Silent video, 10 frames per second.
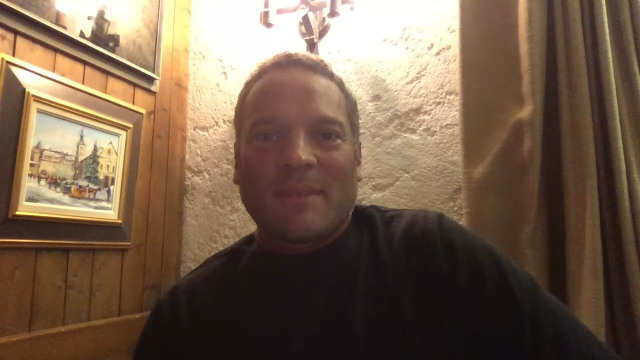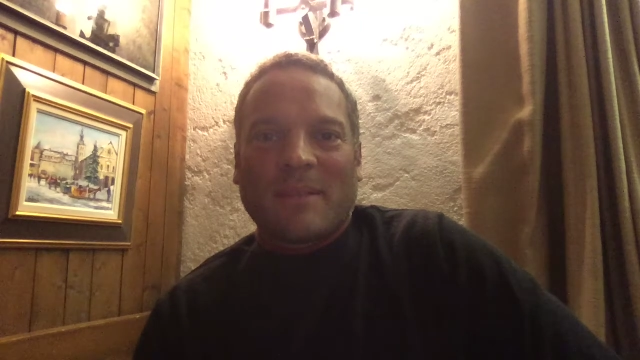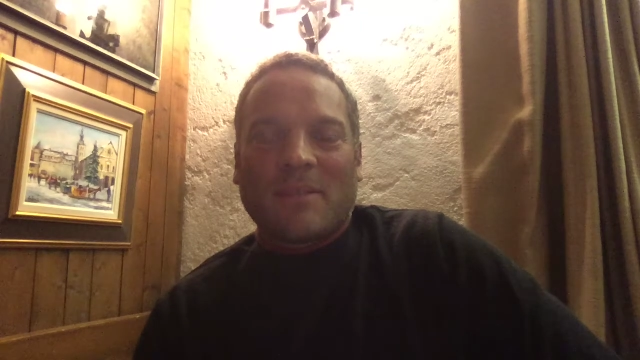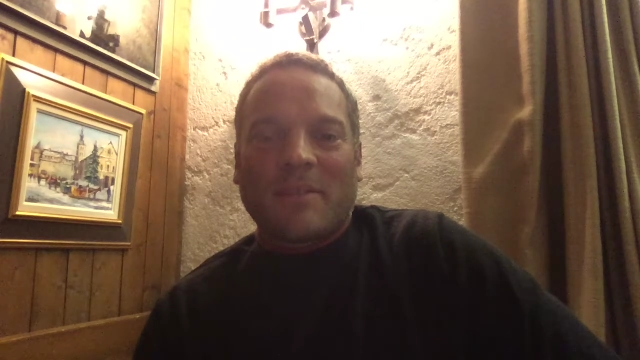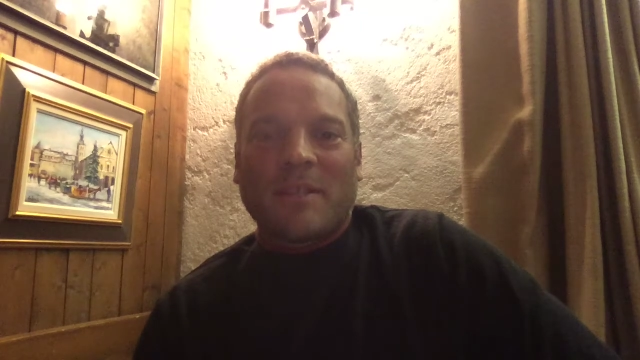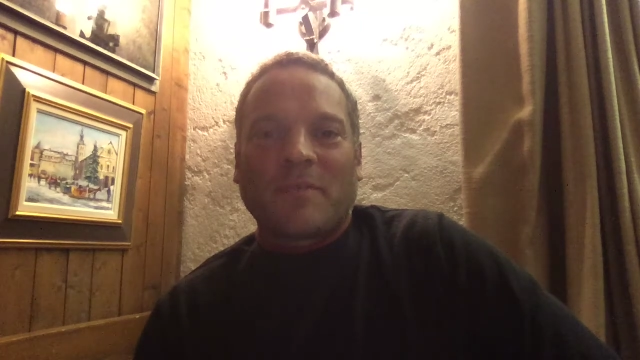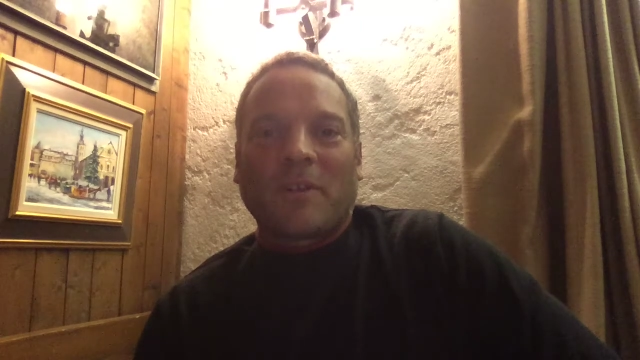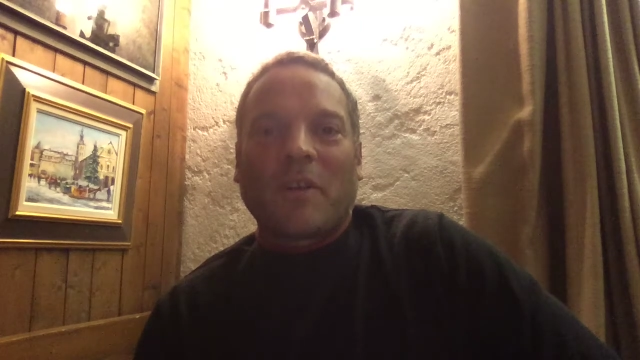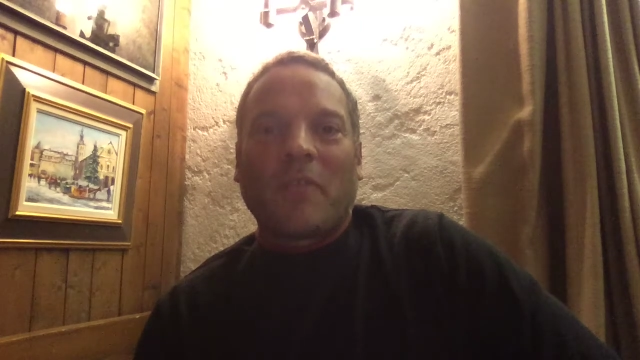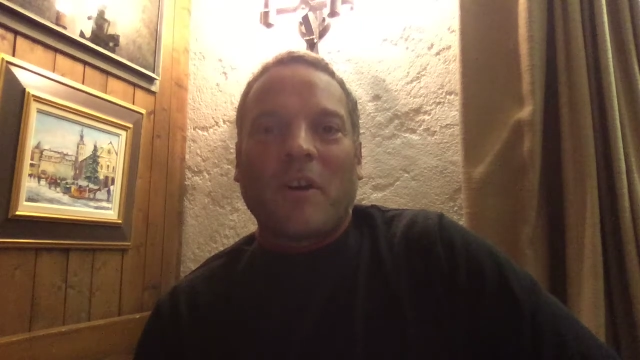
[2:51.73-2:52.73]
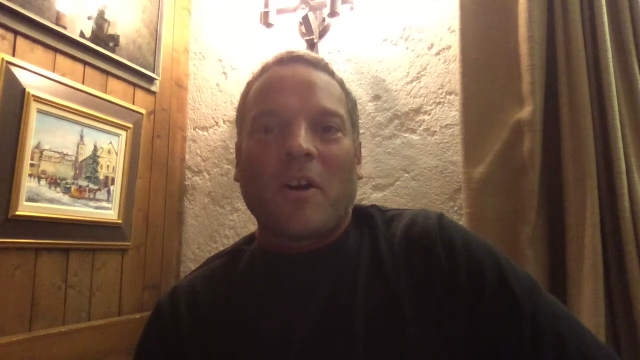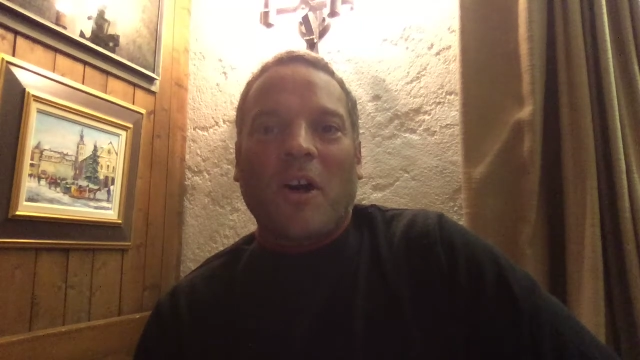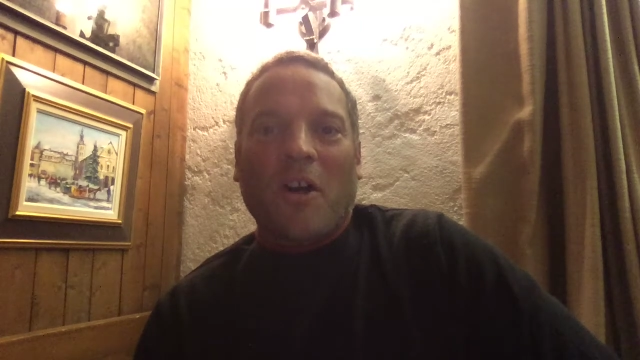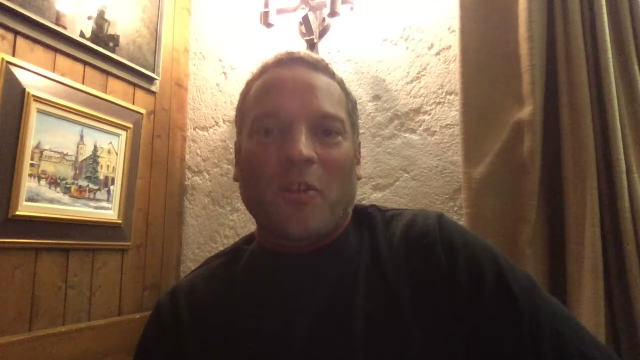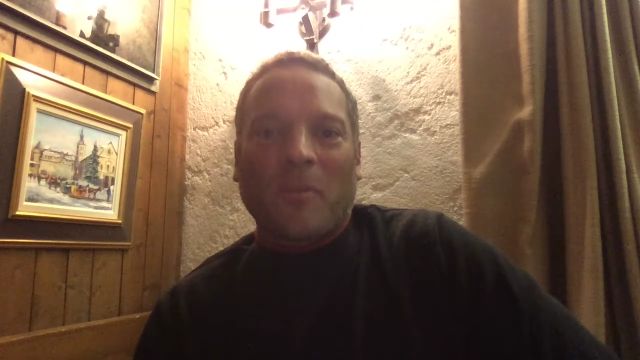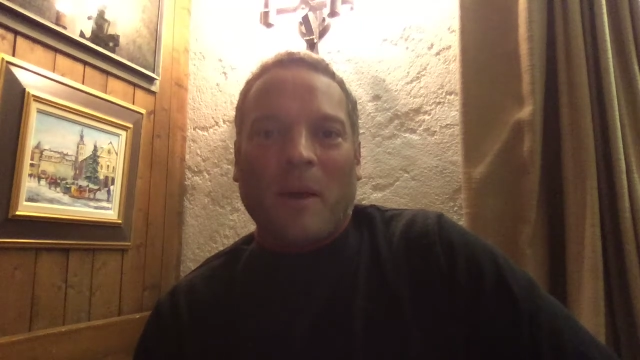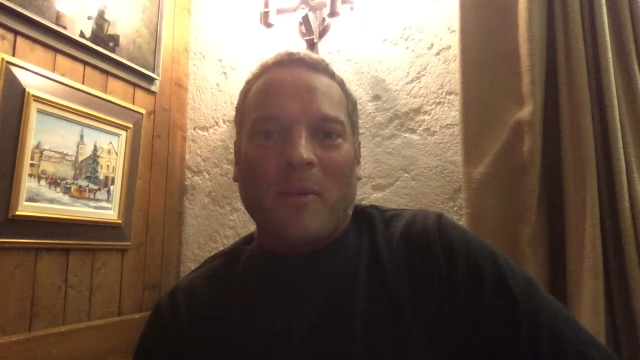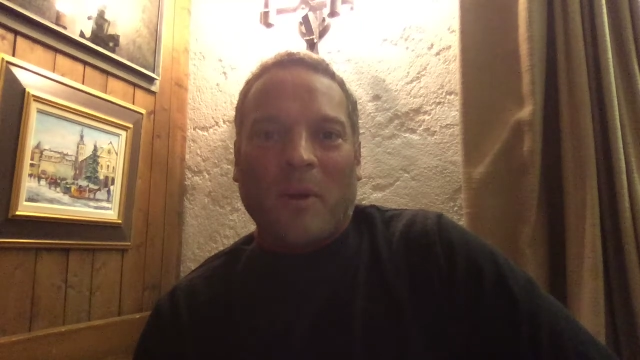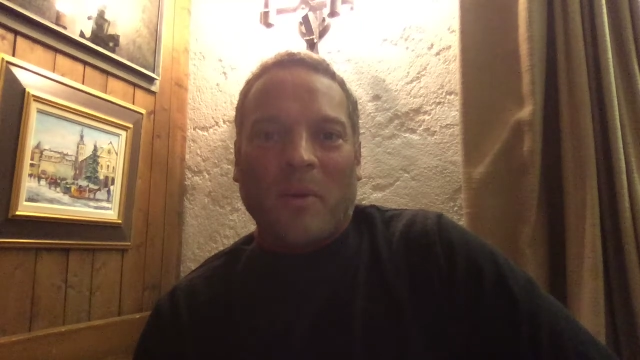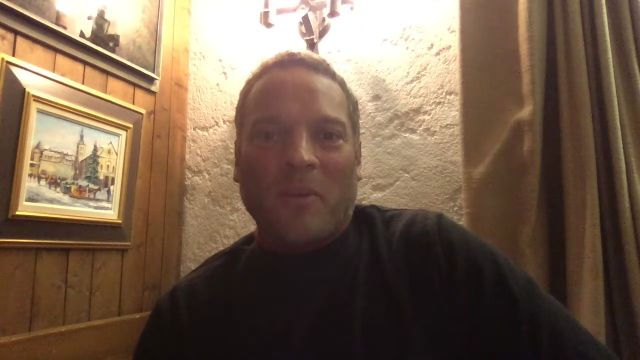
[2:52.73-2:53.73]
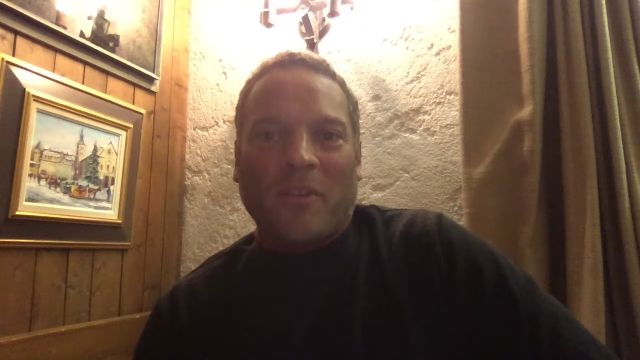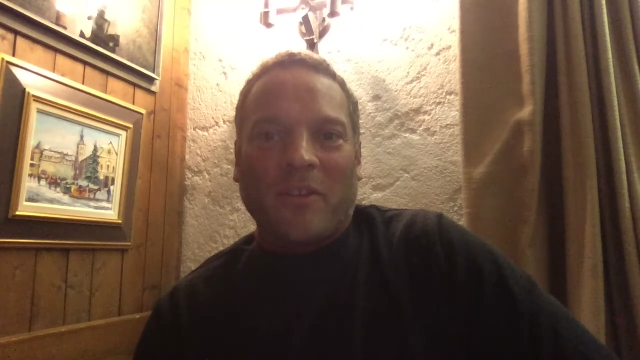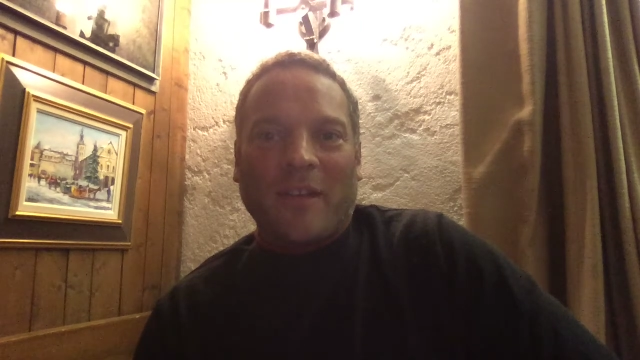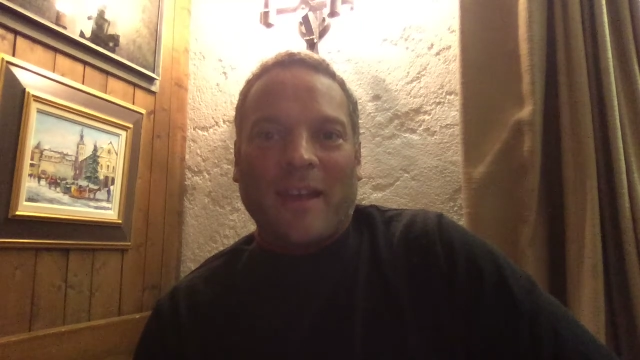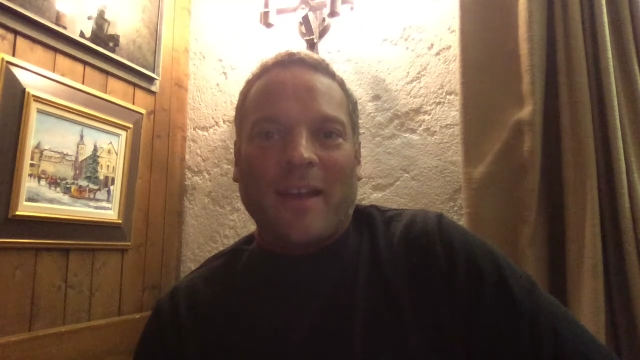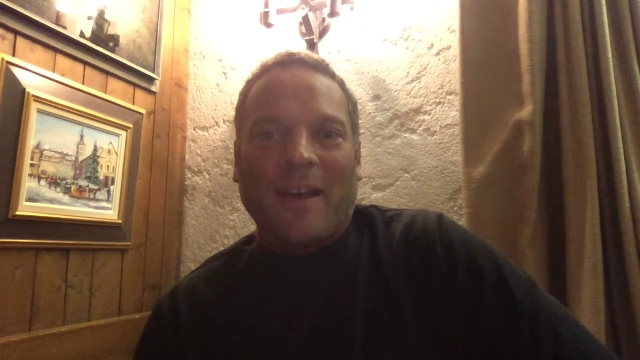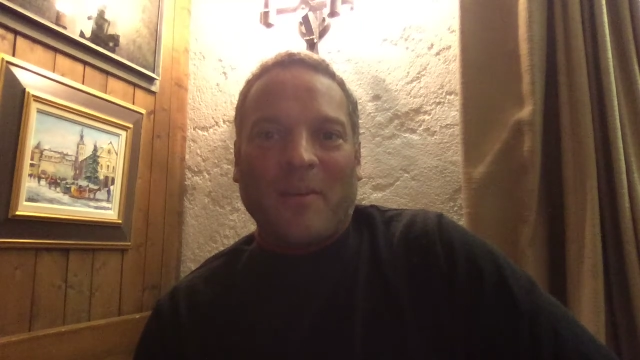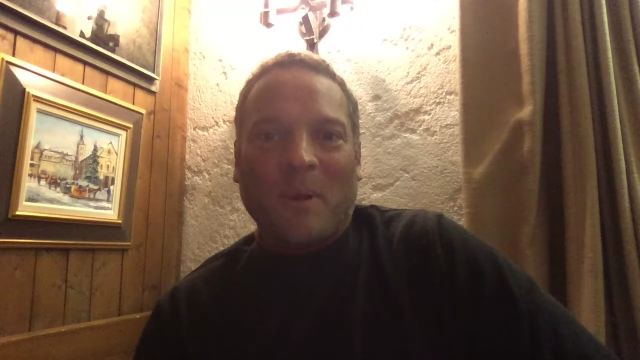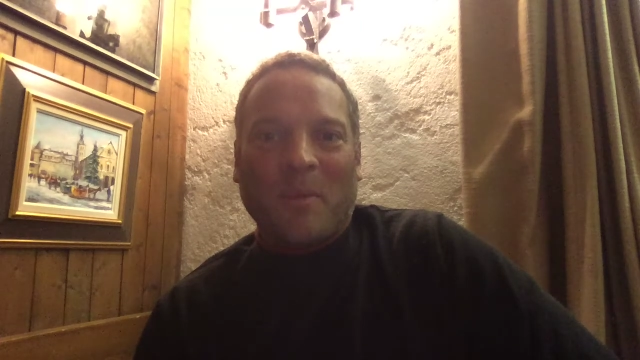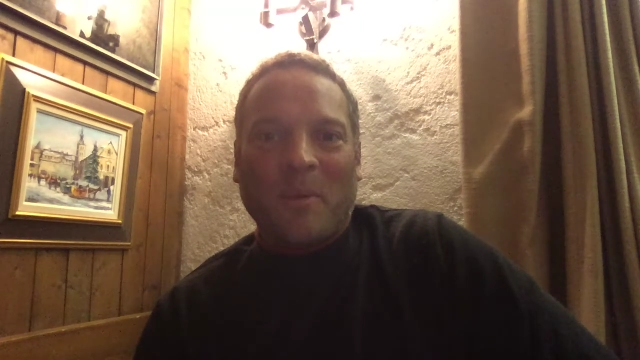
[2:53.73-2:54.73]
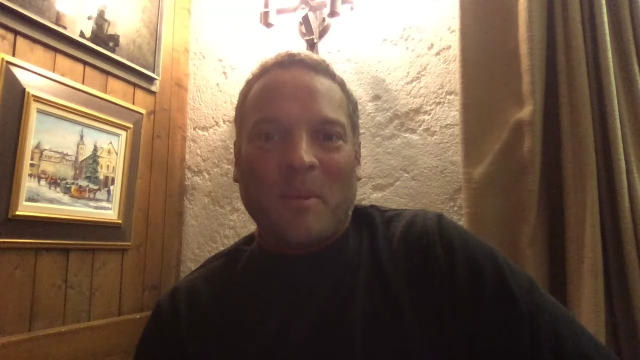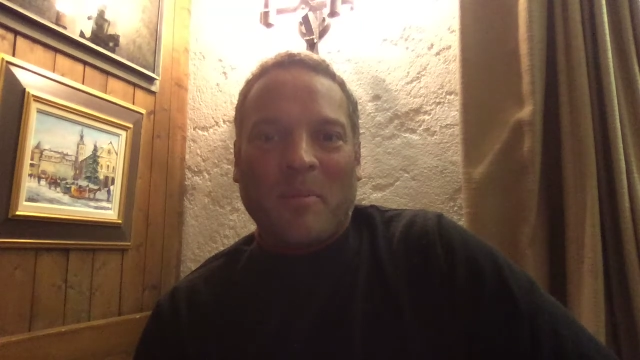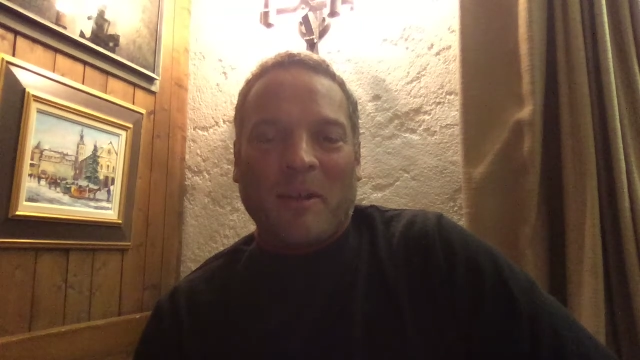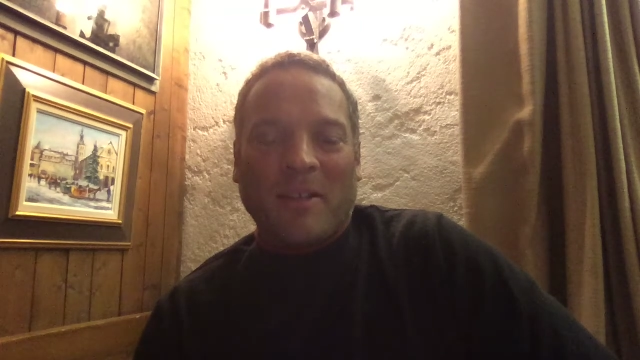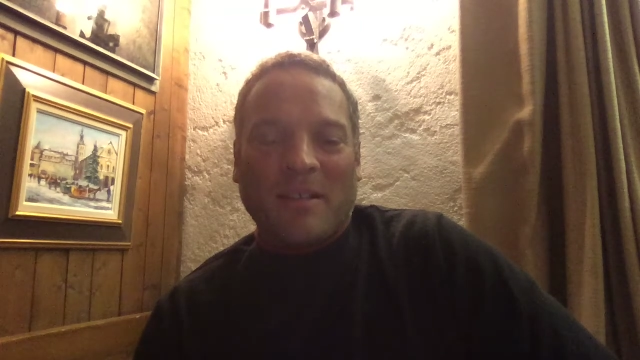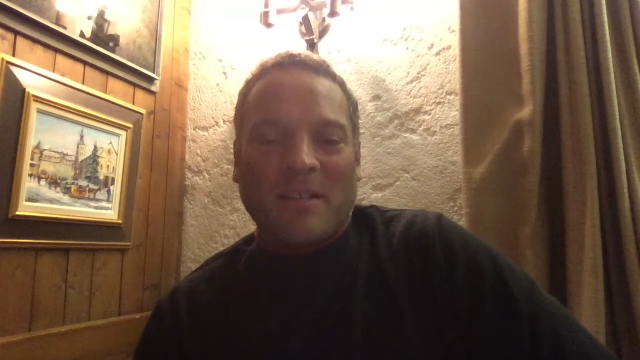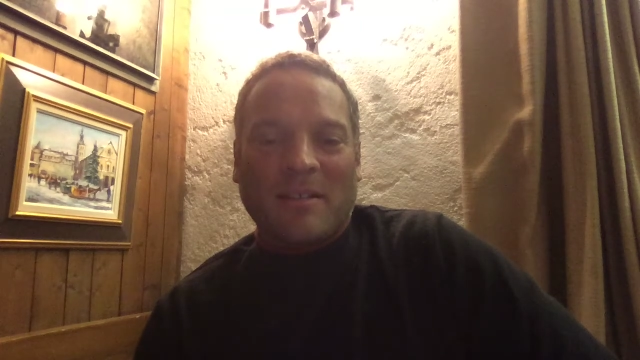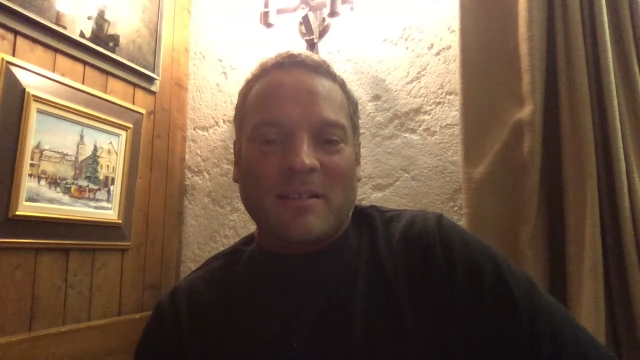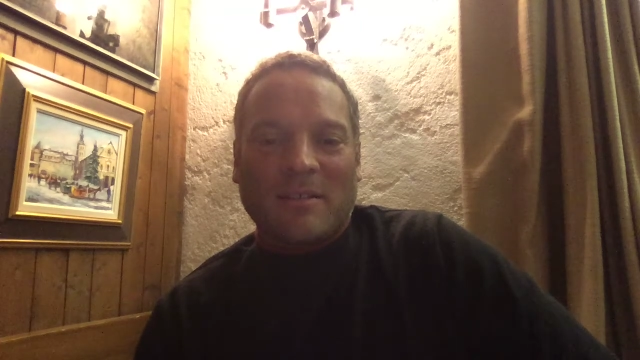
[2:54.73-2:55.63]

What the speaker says: stressful phone calls about where was their data and when would it be processed.